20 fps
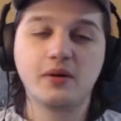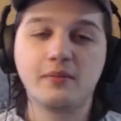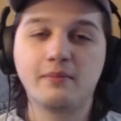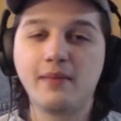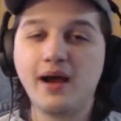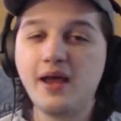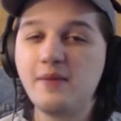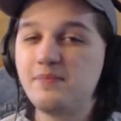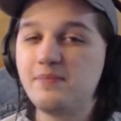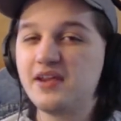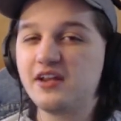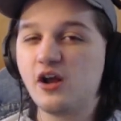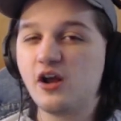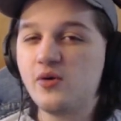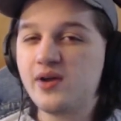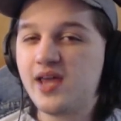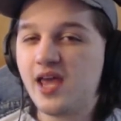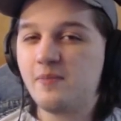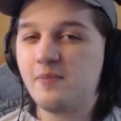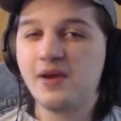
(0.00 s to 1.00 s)
might be an
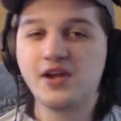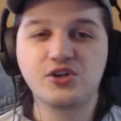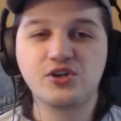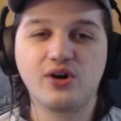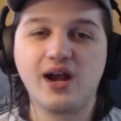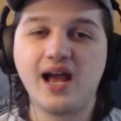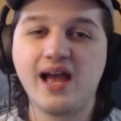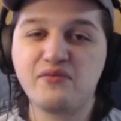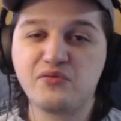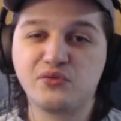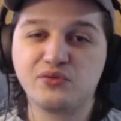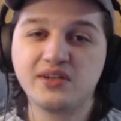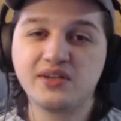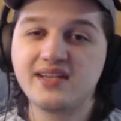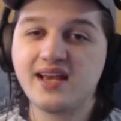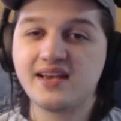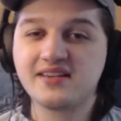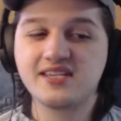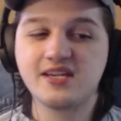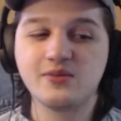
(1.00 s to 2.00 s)
okay pitcher. I haven't really
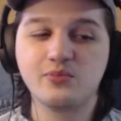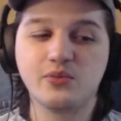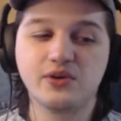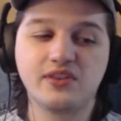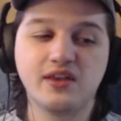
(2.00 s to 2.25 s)
tested him with